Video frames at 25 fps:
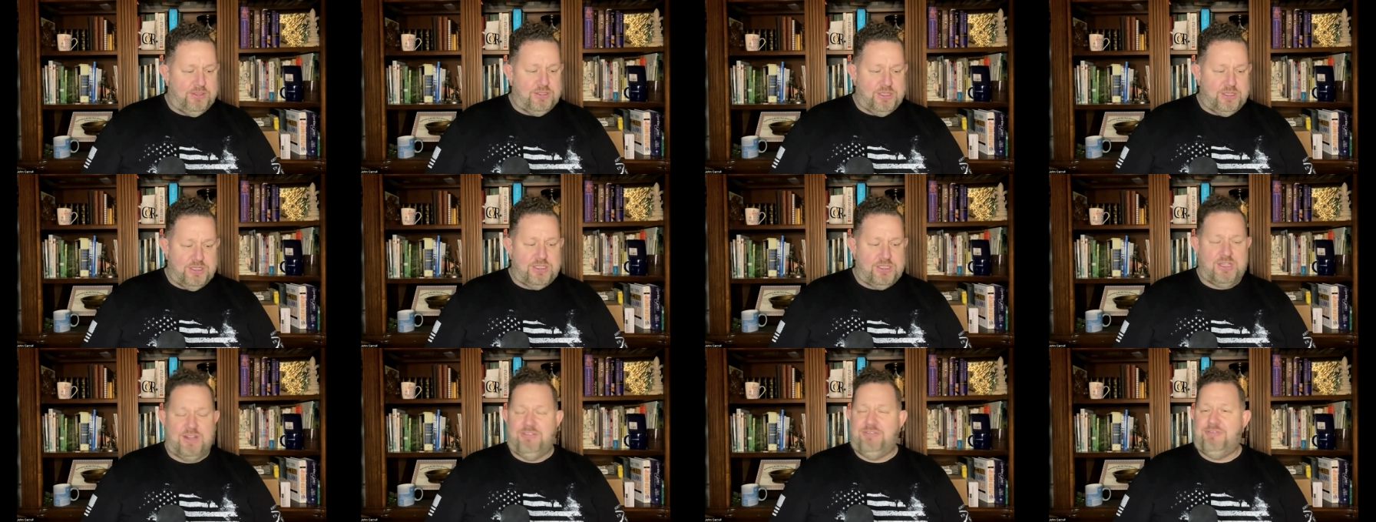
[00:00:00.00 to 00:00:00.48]

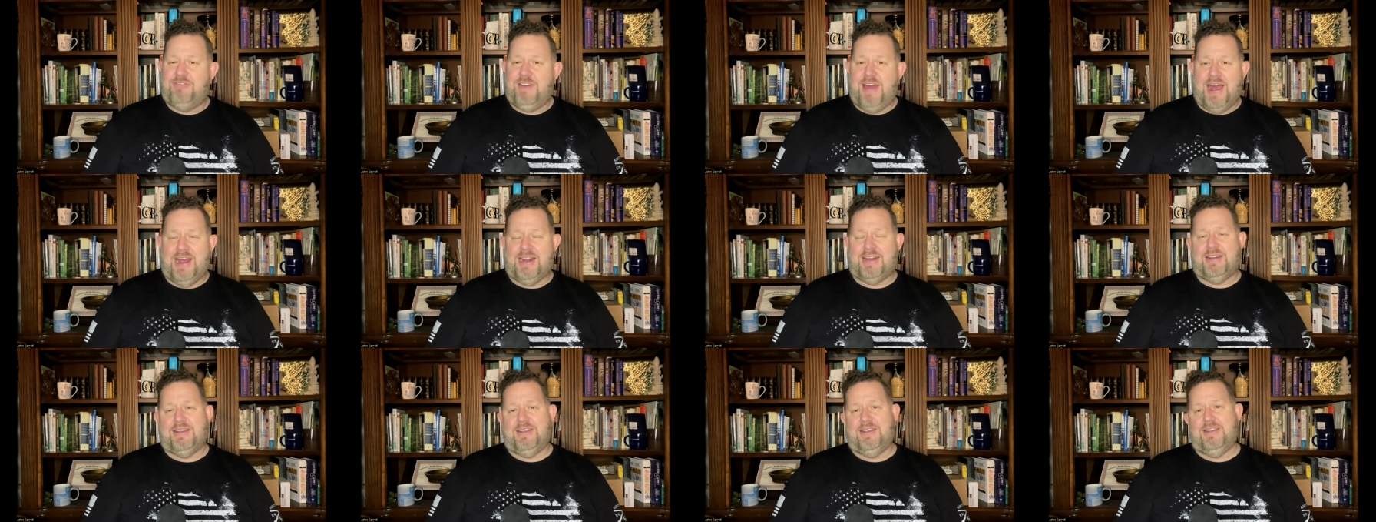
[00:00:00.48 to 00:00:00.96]
Just the
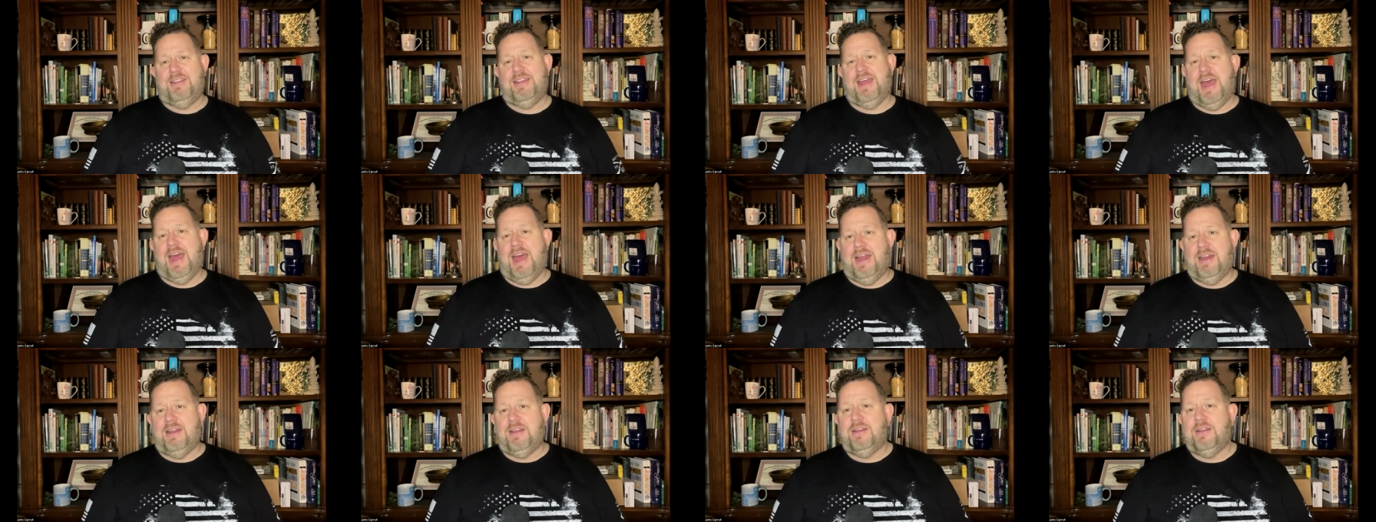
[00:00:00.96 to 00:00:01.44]
fact
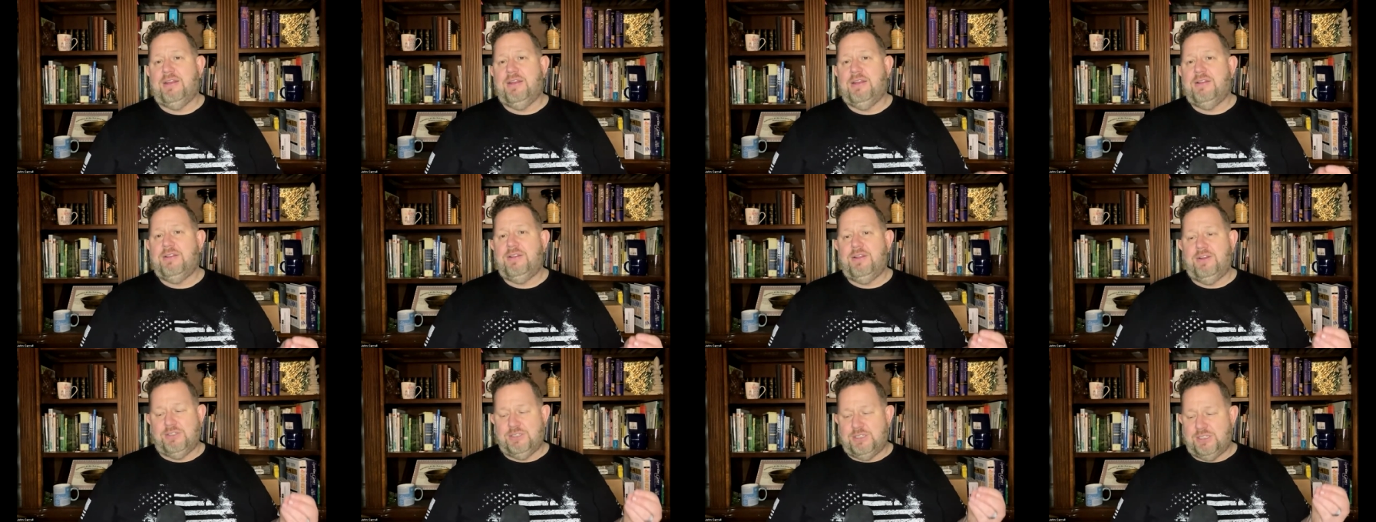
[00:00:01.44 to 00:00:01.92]
that
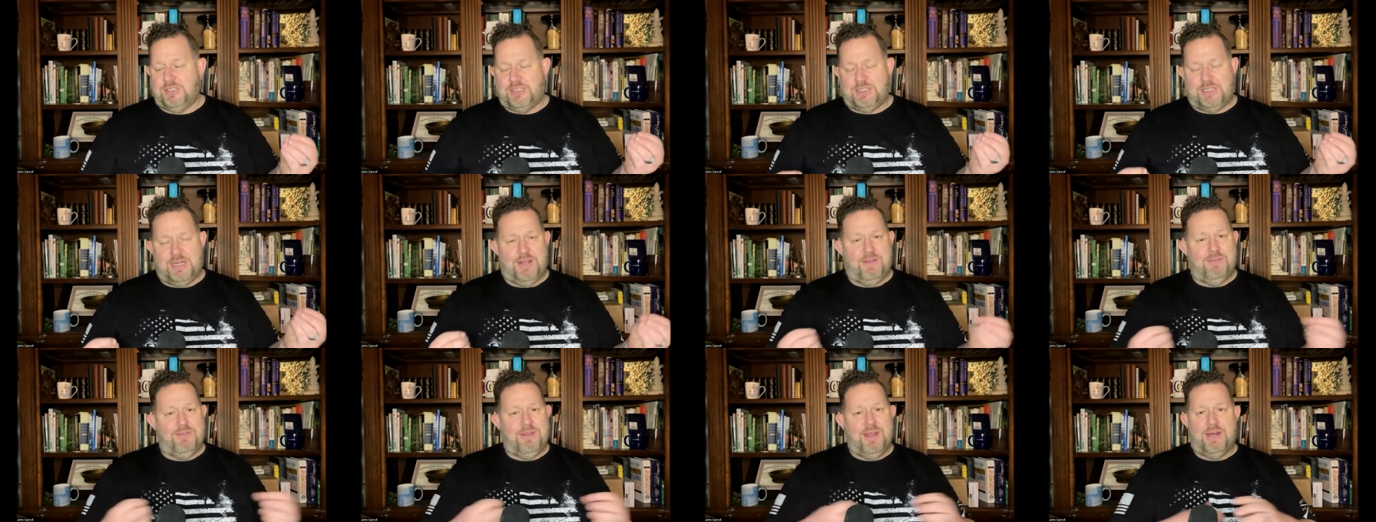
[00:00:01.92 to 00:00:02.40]
there's a sin